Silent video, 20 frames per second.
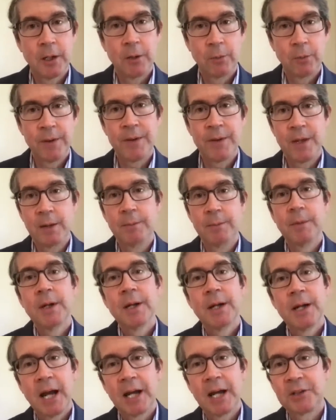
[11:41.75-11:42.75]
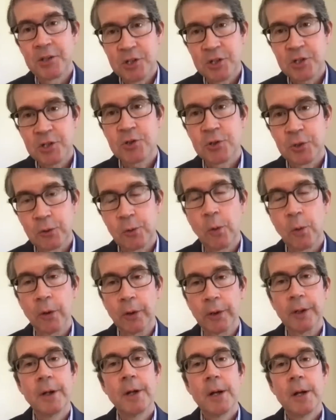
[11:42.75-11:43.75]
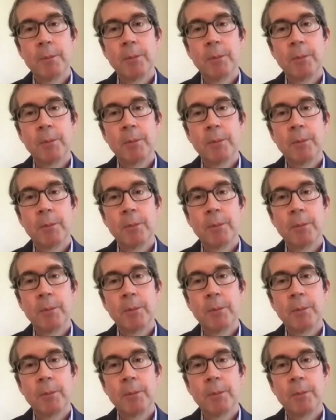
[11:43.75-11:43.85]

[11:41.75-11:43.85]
with him at the district court,